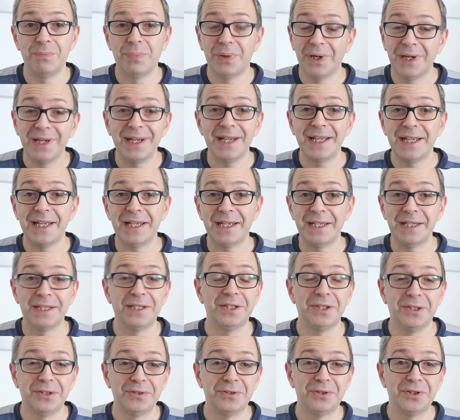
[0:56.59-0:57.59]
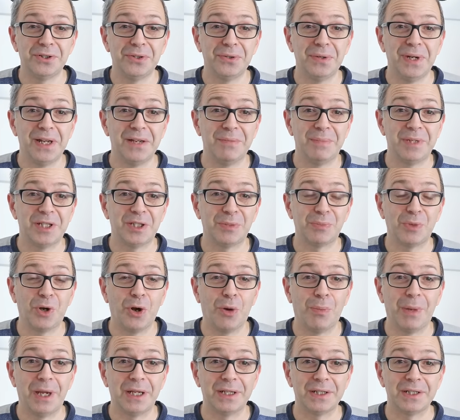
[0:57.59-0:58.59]
please do leave me some
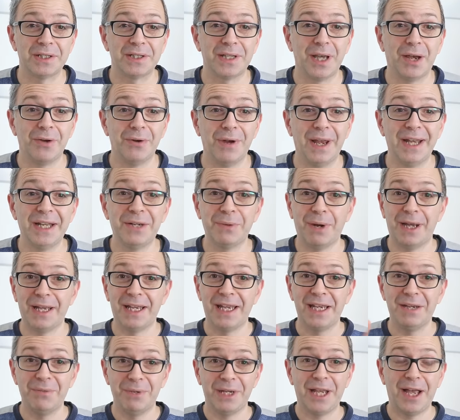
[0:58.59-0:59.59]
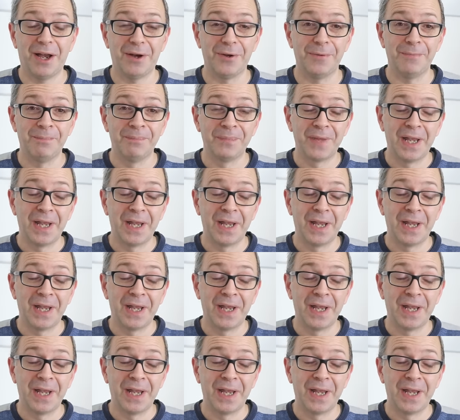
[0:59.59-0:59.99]
comments. So anyway, here we go.